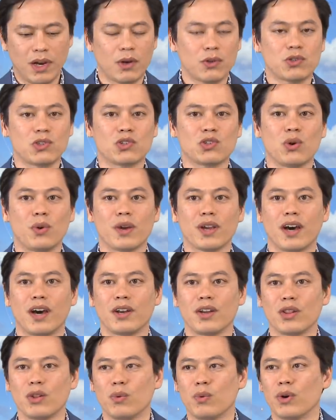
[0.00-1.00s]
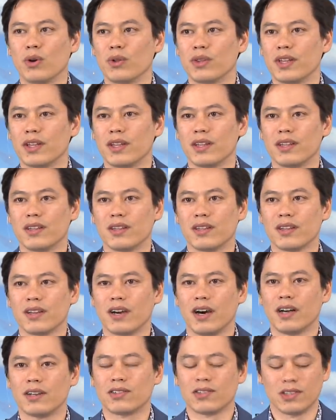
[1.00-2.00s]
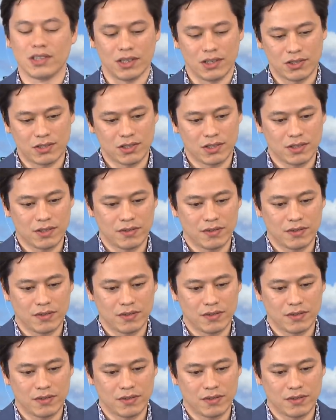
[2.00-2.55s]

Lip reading: else is going on in the world that God sees?